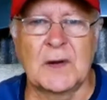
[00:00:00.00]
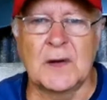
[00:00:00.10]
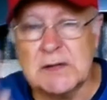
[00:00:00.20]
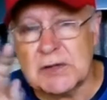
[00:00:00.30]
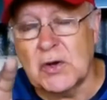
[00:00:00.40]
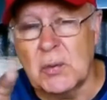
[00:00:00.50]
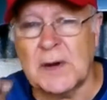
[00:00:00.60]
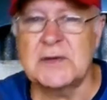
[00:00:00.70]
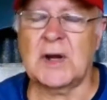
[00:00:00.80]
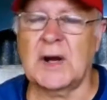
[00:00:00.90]
There's two
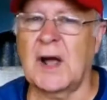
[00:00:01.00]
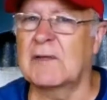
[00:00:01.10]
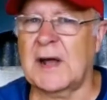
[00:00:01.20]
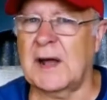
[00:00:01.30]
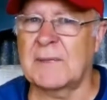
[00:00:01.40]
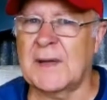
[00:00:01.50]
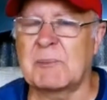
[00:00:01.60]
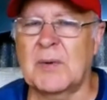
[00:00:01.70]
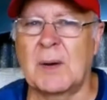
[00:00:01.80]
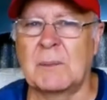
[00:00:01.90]
ways you can overcome
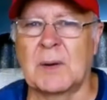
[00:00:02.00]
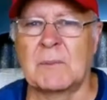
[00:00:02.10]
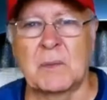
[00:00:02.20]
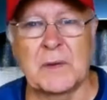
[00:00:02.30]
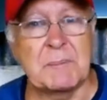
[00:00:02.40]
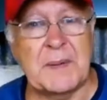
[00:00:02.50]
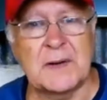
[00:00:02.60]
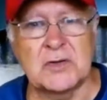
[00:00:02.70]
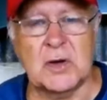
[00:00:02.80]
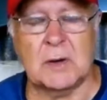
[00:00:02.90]
that problem with a
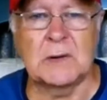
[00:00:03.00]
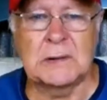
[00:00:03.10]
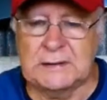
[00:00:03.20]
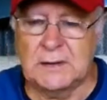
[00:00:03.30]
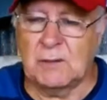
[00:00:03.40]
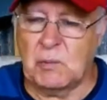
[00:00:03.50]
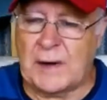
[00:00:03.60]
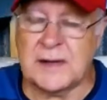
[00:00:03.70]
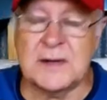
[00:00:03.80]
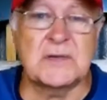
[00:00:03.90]
big job.
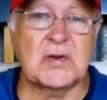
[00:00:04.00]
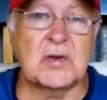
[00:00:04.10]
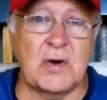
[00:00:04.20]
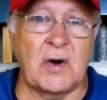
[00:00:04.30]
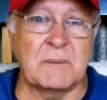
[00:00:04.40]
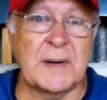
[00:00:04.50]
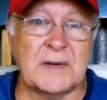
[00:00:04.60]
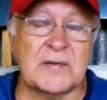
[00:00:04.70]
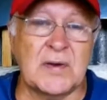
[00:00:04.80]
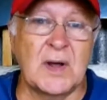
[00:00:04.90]
One is to not
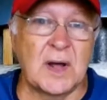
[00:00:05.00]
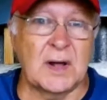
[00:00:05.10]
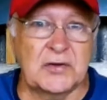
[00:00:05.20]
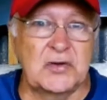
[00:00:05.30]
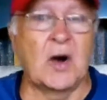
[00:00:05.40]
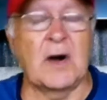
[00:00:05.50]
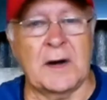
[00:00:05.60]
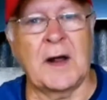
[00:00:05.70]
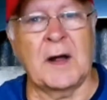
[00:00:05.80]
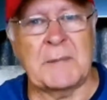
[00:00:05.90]
mix
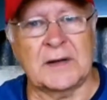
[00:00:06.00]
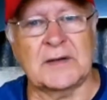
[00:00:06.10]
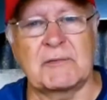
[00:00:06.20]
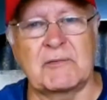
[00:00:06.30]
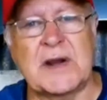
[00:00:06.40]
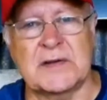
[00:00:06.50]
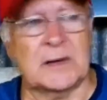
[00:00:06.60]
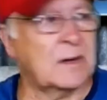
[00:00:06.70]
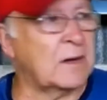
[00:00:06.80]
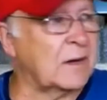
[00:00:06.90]
giant amounts of
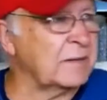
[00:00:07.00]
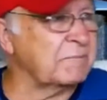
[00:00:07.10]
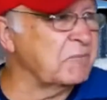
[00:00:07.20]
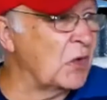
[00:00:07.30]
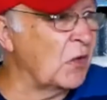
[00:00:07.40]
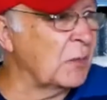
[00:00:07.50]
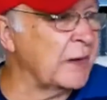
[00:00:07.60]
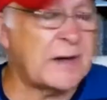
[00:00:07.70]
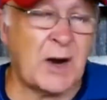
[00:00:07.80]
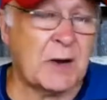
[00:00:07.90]
resin. I
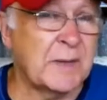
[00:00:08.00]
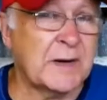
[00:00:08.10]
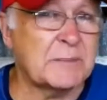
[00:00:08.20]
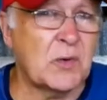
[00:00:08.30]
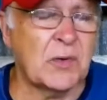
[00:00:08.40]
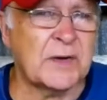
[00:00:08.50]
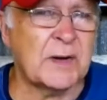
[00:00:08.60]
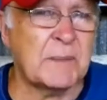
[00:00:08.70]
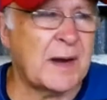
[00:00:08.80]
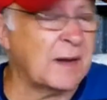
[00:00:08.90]
normally don't mix more than
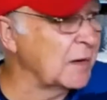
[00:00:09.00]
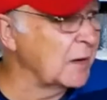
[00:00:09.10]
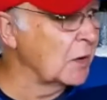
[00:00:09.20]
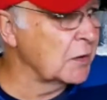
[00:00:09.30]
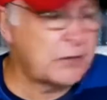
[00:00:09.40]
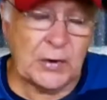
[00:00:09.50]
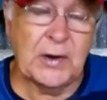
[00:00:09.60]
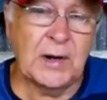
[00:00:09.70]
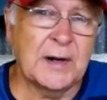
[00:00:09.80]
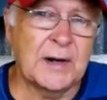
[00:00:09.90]
about
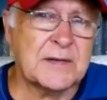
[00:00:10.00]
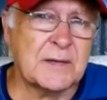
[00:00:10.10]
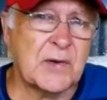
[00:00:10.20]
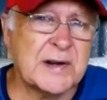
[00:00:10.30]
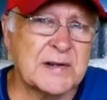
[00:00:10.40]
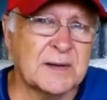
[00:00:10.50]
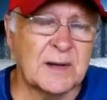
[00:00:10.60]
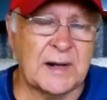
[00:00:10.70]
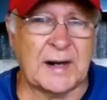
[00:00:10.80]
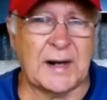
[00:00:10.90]
2 litres of resin
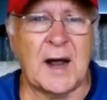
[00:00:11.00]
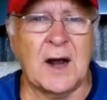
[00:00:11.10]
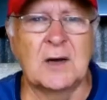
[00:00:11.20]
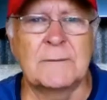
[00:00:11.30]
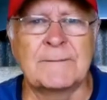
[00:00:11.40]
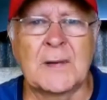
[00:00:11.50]
in a go.